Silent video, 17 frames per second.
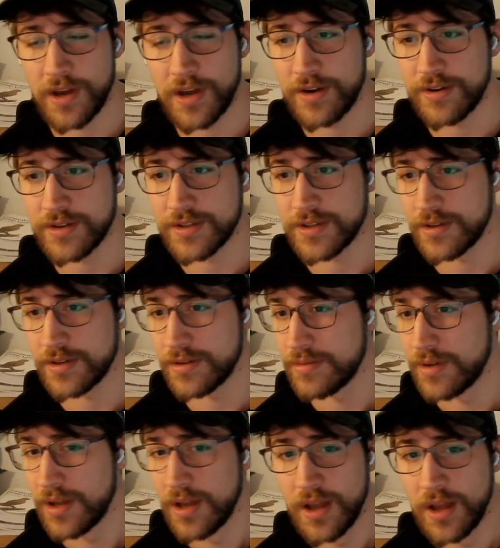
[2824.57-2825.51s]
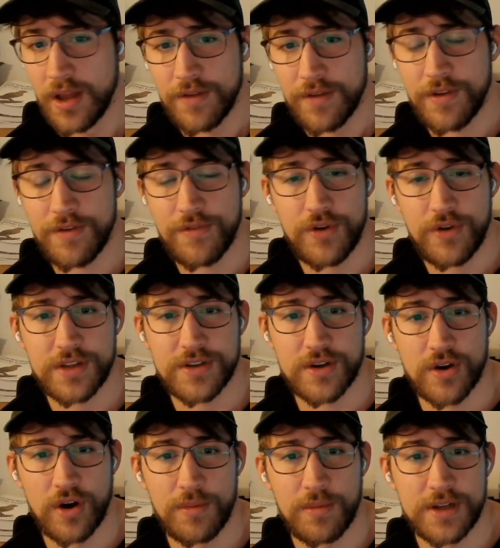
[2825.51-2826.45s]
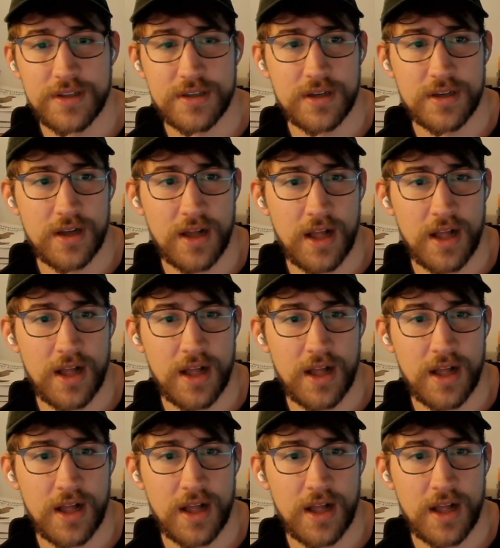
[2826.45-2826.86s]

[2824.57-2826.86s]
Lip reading: and also feel free to comment.